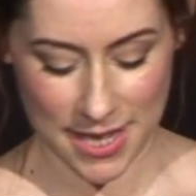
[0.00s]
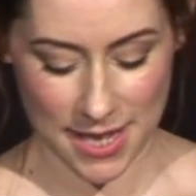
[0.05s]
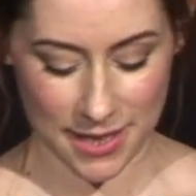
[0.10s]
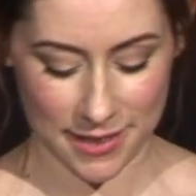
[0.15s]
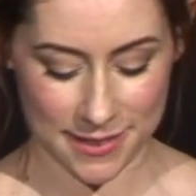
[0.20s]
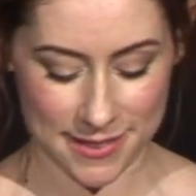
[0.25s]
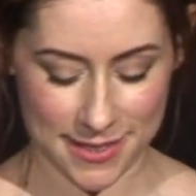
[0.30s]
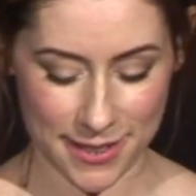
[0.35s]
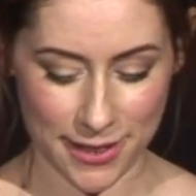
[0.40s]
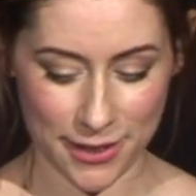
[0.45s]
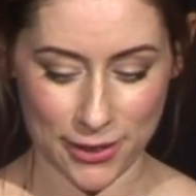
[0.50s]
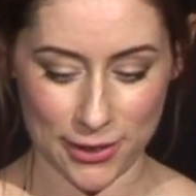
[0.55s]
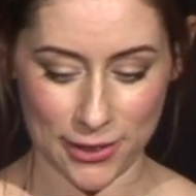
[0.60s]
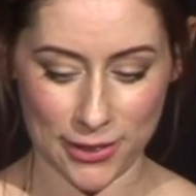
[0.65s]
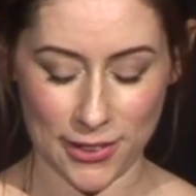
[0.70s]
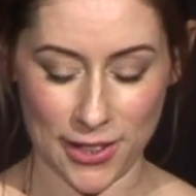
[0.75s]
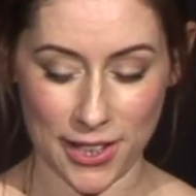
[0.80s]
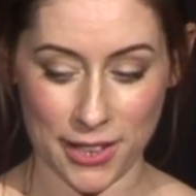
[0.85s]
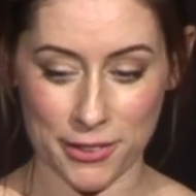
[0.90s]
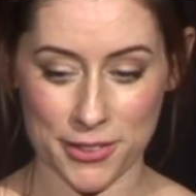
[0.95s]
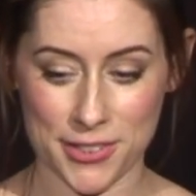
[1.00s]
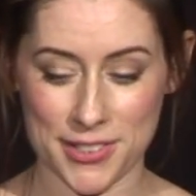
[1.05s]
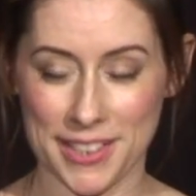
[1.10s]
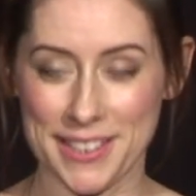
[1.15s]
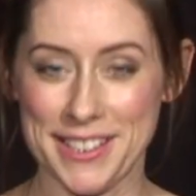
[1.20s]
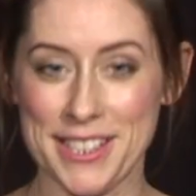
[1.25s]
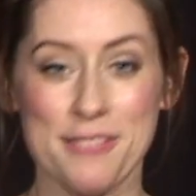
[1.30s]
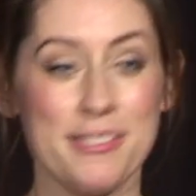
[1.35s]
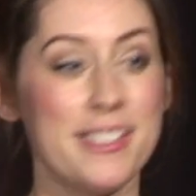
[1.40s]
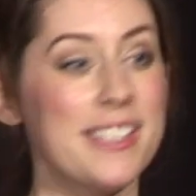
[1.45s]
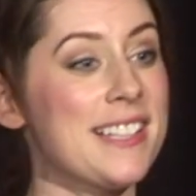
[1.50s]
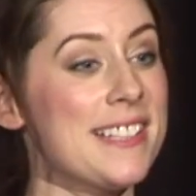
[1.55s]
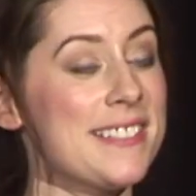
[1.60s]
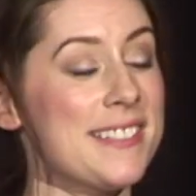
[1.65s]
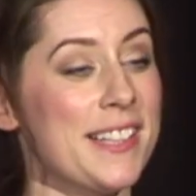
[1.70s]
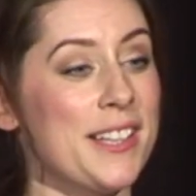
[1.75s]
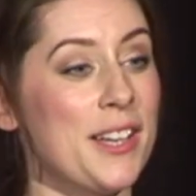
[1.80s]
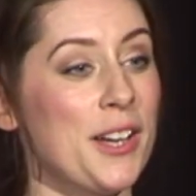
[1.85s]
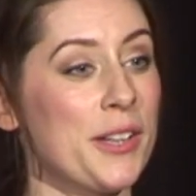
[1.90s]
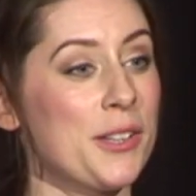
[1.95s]
until I suddenly realised
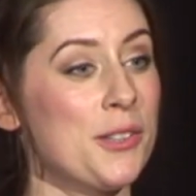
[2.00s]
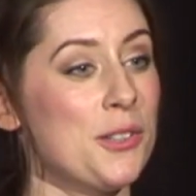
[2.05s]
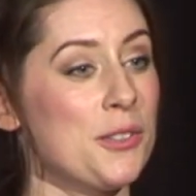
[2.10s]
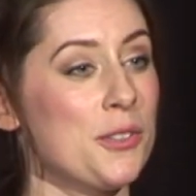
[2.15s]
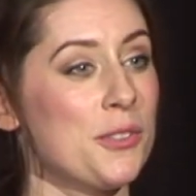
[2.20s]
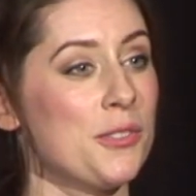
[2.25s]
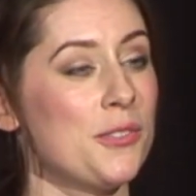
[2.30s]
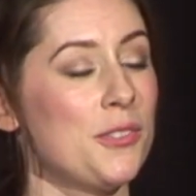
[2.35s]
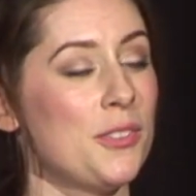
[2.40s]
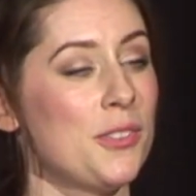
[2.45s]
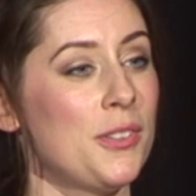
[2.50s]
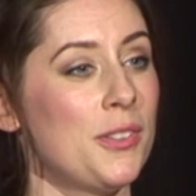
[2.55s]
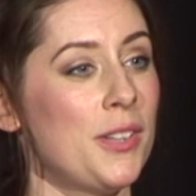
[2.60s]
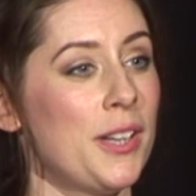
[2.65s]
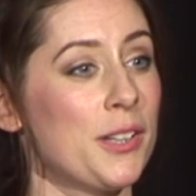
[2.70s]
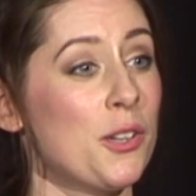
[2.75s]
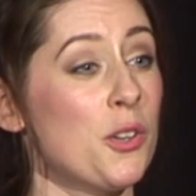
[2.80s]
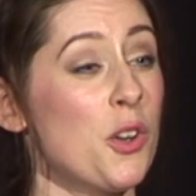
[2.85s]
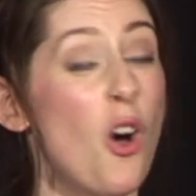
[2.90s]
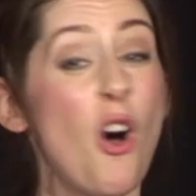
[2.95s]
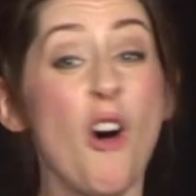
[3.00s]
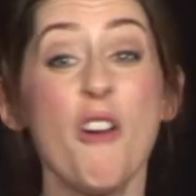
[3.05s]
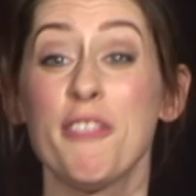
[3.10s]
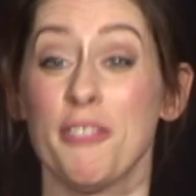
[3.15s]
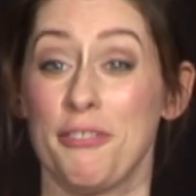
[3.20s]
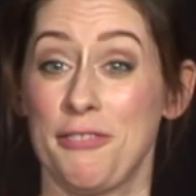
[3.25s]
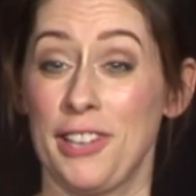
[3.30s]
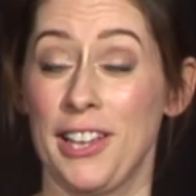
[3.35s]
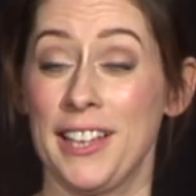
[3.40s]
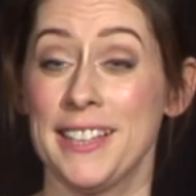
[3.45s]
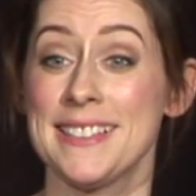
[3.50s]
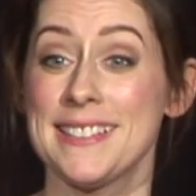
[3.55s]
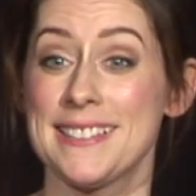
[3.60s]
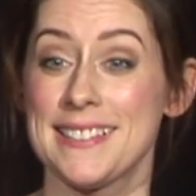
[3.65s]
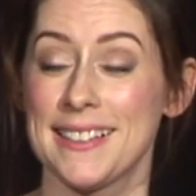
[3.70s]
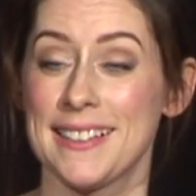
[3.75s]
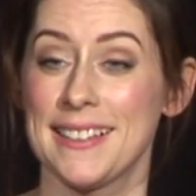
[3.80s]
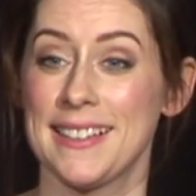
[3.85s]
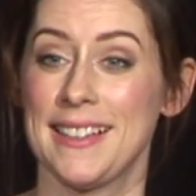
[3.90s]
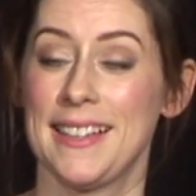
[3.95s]
I got off a
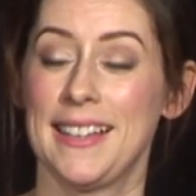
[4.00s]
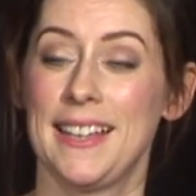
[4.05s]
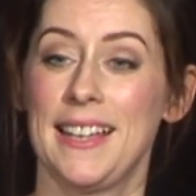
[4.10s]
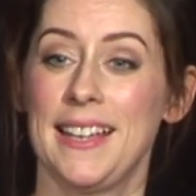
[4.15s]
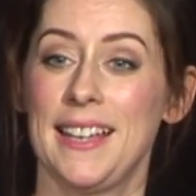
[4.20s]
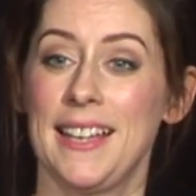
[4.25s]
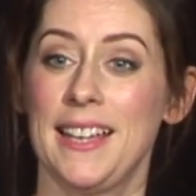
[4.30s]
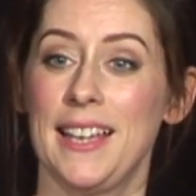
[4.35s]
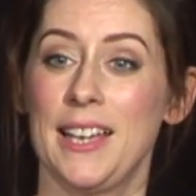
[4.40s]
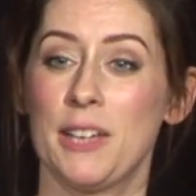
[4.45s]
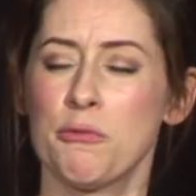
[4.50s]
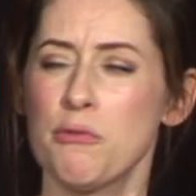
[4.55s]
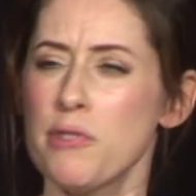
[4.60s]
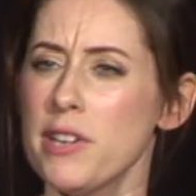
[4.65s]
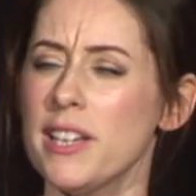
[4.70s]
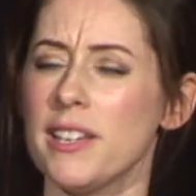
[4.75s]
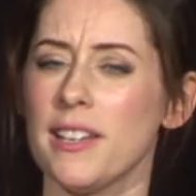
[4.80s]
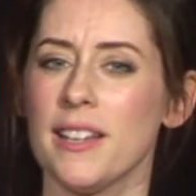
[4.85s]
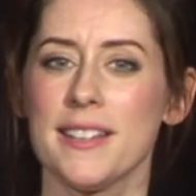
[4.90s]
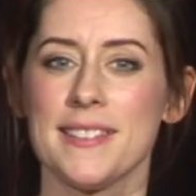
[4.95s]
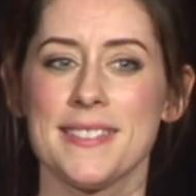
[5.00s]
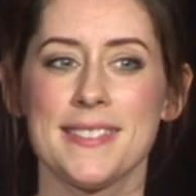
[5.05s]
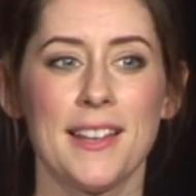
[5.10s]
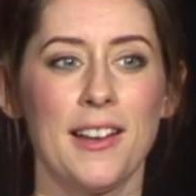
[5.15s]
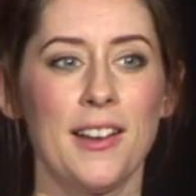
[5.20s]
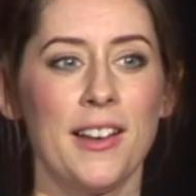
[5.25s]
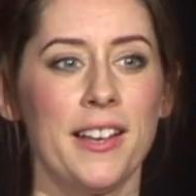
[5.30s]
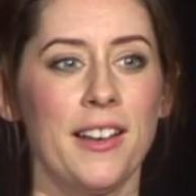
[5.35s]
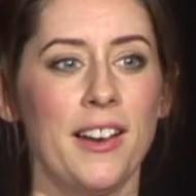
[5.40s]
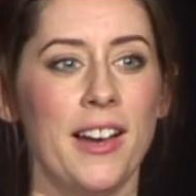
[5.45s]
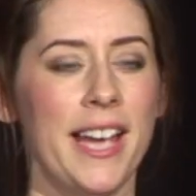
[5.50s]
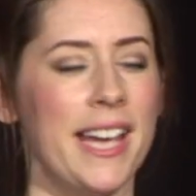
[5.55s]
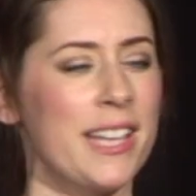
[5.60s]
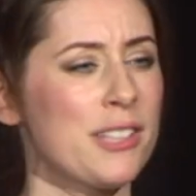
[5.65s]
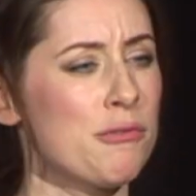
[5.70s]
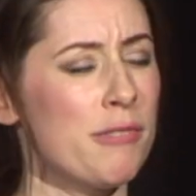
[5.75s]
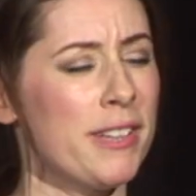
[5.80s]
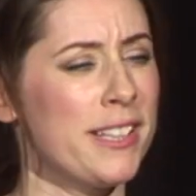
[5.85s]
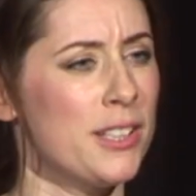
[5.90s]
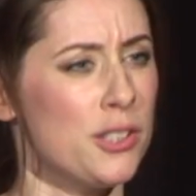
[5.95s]
flight and realised that I
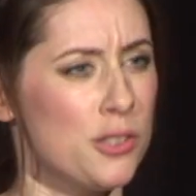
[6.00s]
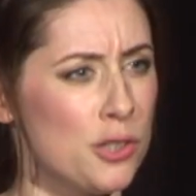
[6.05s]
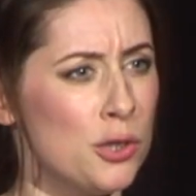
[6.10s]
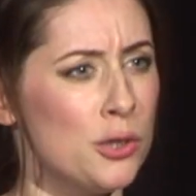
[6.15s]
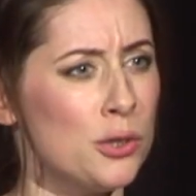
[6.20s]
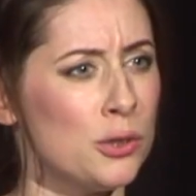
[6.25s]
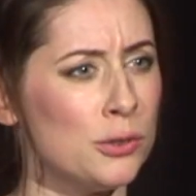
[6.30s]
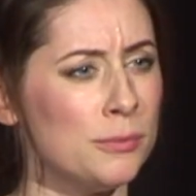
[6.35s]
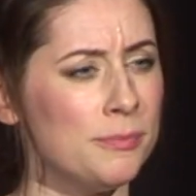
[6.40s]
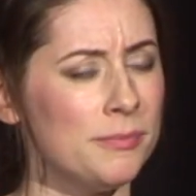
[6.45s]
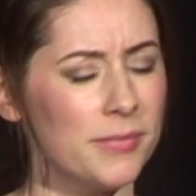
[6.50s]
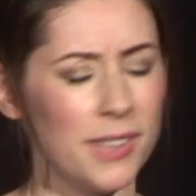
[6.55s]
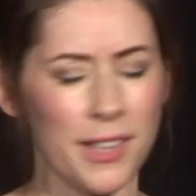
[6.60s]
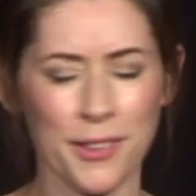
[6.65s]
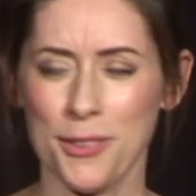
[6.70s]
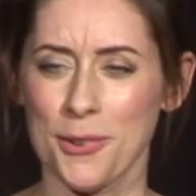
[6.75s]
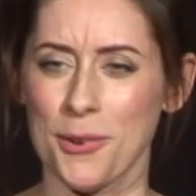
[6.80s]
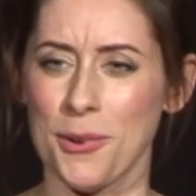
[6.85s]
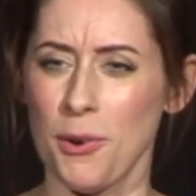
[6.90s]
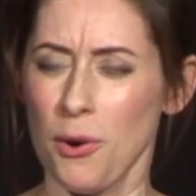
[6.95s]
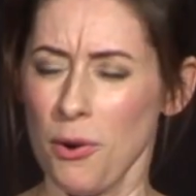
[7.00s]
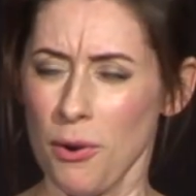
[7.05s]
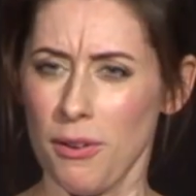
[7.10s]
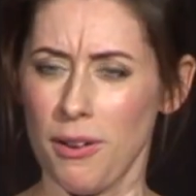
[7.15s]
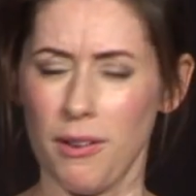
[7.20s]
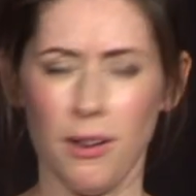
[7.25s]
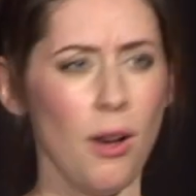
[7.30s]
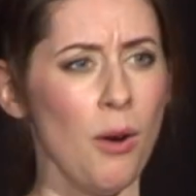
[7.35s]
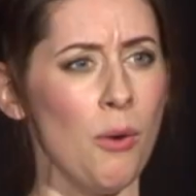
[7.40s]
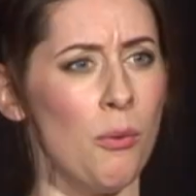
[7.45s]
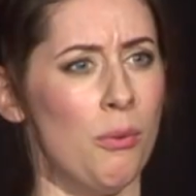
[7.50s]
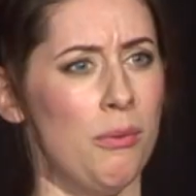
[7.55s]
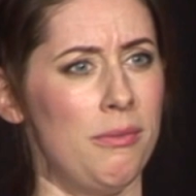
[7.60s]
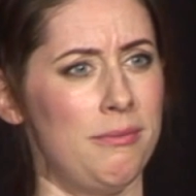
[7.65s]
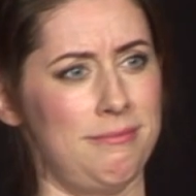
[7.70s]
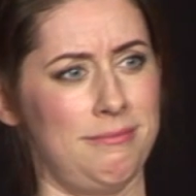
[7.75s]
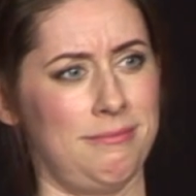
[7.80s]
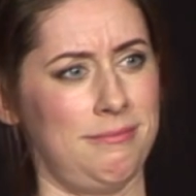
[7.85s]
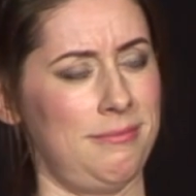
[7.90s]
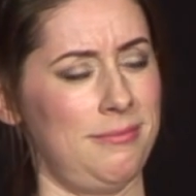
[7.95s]
hadn't read it at all. And I thought, oh,
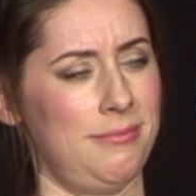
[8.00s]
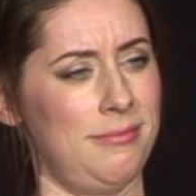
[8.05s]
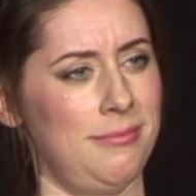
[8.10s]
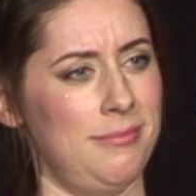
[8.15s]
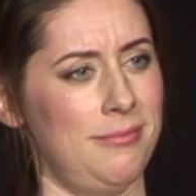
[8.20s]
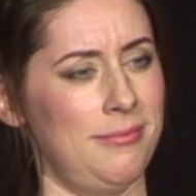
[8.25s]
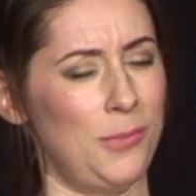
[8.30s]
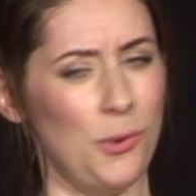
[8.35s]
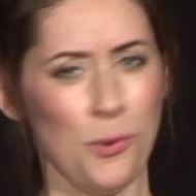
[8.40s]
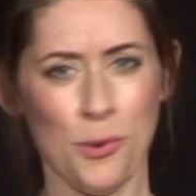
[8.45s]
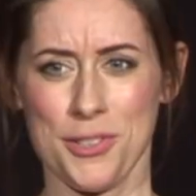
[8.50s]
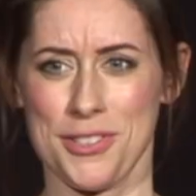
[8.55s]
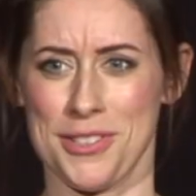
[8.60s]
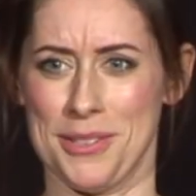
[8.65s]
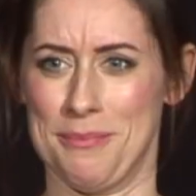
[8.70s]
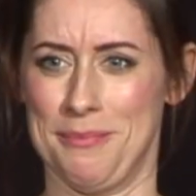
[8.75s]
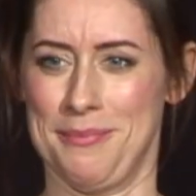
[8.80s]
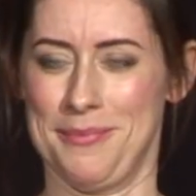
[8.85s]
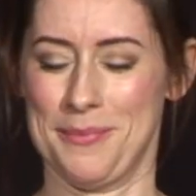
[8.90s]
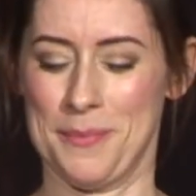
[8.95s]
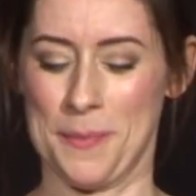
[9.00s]
awesome.